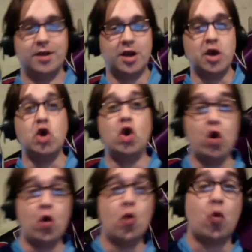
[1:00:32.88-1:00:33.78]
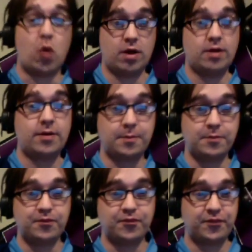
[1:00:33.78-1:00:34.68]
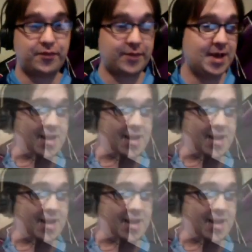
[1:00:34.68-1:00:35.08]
Can you pay extra to have the person roll over